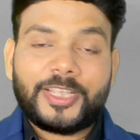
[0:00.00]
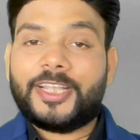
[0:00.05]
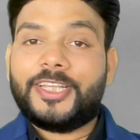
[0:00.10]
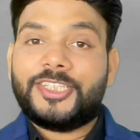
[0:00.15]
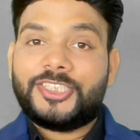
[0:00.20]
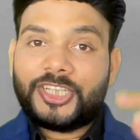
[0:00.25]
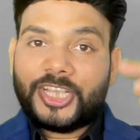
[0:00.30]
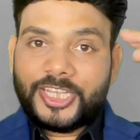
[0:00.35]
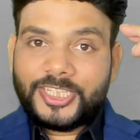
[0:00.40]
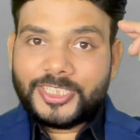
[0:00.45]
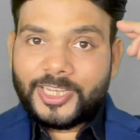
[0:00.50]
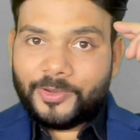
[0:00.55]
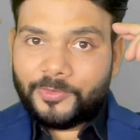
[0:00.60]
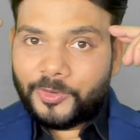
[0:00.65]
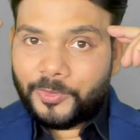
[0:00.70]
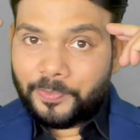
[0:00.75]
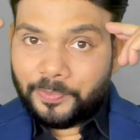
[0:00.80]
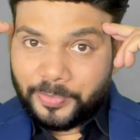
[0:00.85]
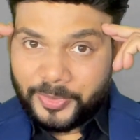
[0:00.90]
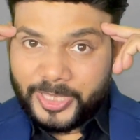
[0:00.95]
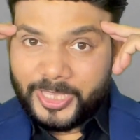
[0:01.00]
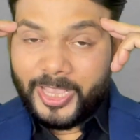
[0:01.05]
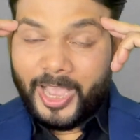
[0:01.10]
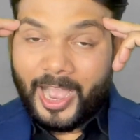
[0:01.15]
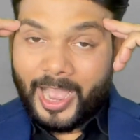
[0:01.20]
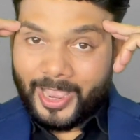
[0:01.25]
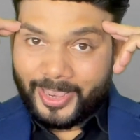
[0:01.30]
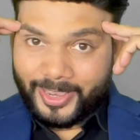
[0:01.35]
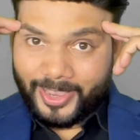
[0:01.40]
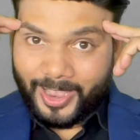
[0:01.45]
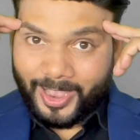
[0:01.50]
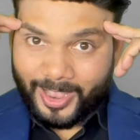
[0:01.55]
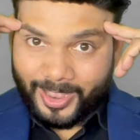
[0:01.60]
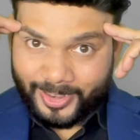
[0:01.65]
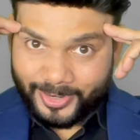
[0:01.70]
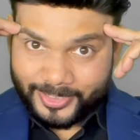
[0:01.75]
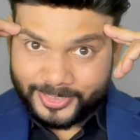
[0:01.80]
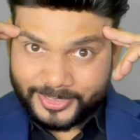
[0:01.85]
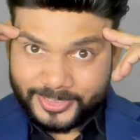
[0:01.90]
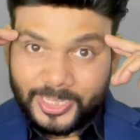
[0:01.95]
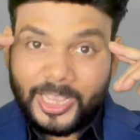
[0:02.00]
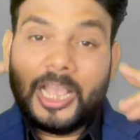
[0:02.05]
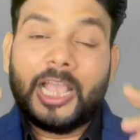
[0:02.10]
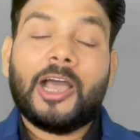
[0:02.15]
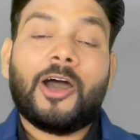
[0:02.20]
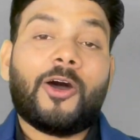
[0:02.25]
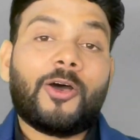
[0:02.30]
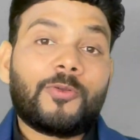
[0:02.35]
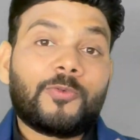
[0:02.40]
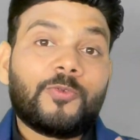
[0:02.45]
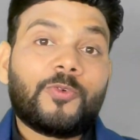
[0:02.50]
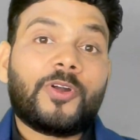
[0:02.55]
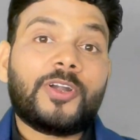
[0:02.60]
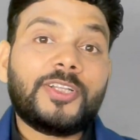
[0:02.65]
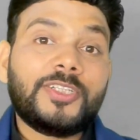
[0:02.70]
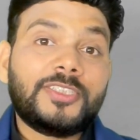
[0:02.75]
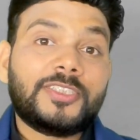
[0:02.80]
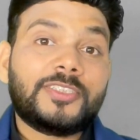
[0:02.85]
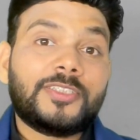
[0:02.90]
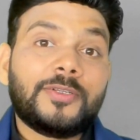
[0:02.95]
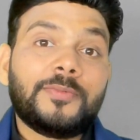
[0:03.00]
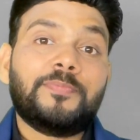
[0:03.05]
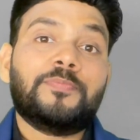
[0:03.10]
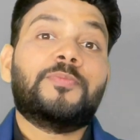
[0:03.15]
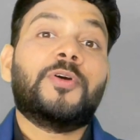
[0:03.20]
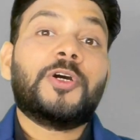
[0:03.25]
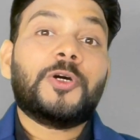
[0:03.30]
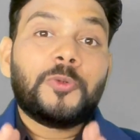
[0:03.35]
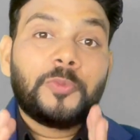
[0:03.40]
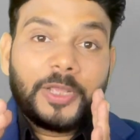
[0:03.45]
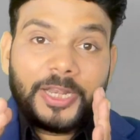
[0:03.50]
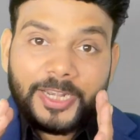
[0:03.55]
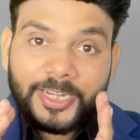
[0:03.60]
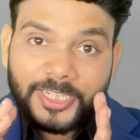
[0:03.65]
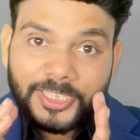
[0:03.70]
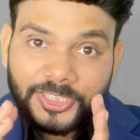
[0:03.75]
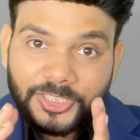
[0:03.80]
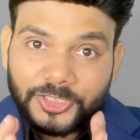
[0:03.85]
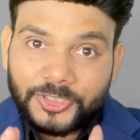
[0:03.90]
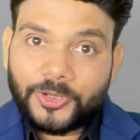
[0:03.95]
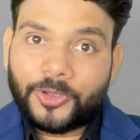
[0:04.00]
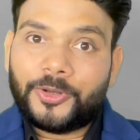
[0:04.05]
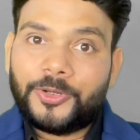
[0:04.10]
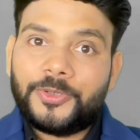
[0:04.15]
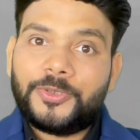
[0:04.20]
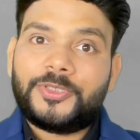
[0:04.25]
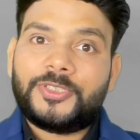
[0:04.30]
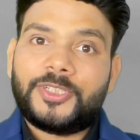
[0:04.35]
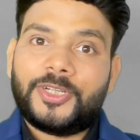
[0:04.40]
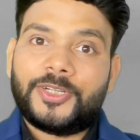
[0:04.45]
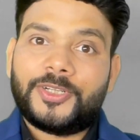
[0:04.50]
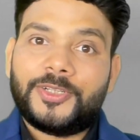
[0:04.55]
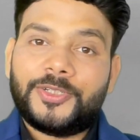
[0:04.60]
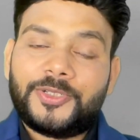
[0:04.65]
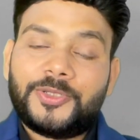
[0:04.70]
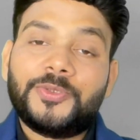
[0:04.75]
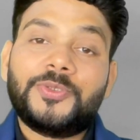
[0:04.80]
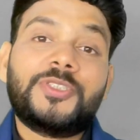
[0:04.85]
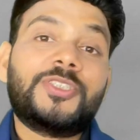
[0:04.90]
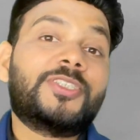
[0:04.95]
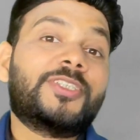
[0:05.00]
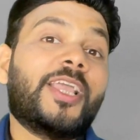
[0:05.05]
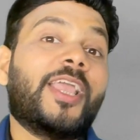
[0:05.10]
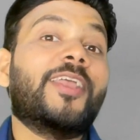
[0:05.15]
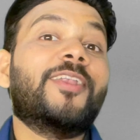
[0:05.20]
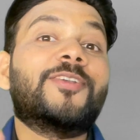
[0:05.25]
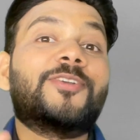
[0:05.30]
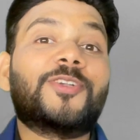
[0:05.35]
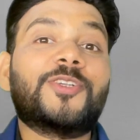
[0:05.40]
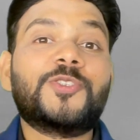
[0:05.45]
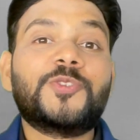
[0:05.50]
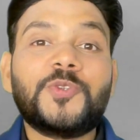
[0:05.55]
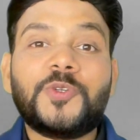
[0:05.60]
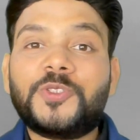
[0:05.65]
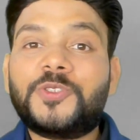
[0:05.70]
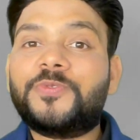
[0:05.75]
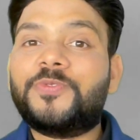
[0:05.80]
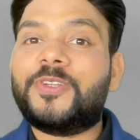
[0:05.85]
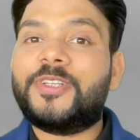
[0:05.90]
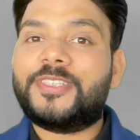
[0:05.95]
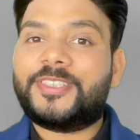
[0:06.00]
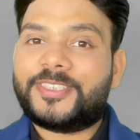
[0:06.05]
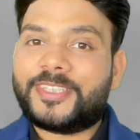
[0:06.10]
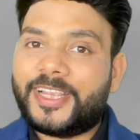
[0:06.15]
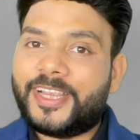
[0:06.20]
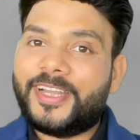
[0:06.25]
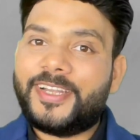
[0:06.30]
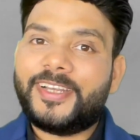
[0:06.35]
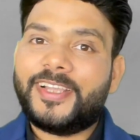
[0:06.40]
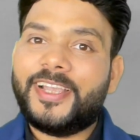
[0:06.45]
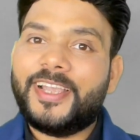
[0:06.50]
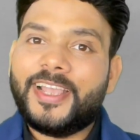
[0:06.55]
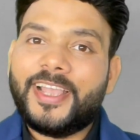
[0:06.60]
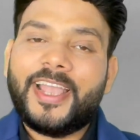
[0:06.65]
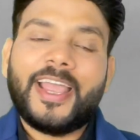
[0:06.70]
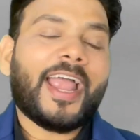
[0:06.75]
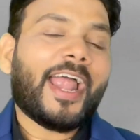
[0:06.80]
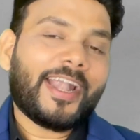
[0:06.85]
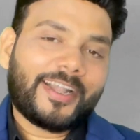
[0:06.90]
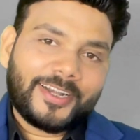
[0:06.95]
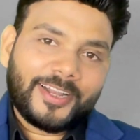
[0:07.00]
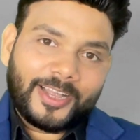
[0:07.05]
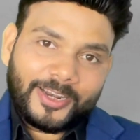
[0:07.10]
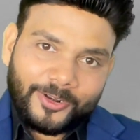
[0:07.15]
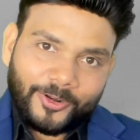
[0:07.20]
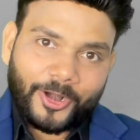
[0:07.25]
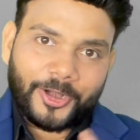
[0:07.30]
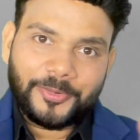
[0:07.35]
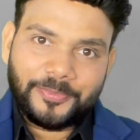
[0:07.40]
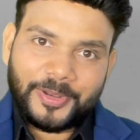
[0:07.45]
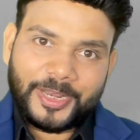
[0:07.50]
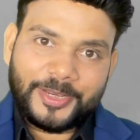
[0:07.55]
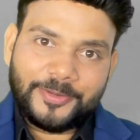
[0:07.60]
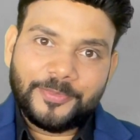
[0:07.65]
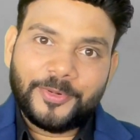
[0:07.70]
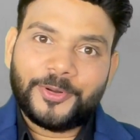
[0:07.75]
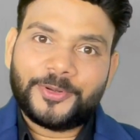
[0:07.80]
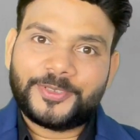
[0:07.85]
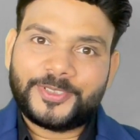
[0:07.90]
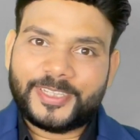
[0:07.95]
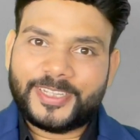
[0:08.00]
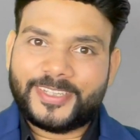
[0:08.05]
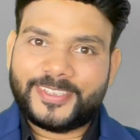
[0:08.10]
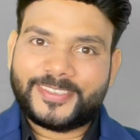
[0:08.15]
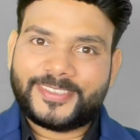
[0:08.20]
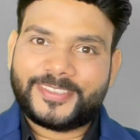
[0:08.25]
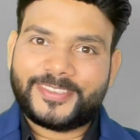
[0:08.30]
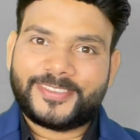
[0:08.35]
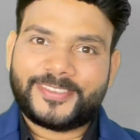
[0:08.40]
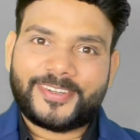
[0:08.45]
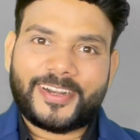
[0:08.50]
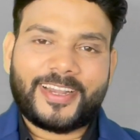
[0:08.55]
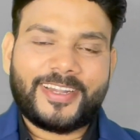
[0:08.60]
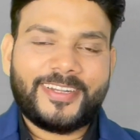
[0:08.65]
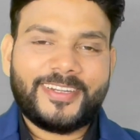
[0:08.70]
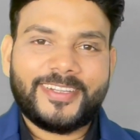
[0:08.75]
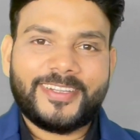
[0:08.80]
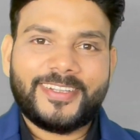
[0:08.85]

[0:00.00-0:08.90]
can change our PIRs, or what is the permanent solution to stay in resourceful state, and a lot many more things, right?